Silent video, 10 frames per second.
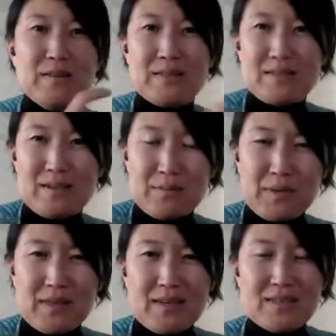this is going to
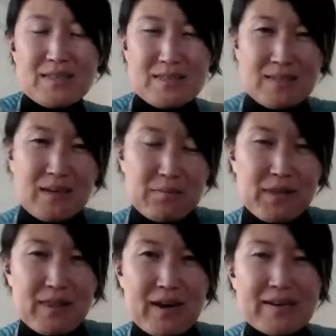be this is going to
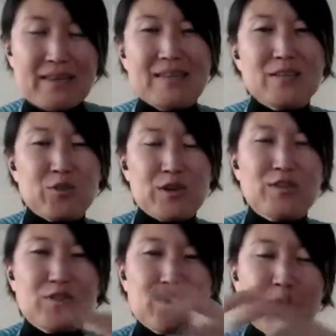be that, and then
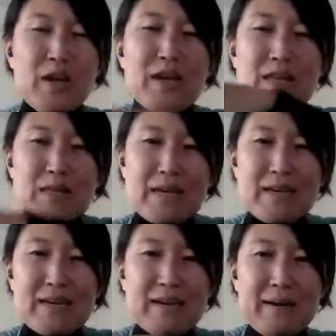trying to like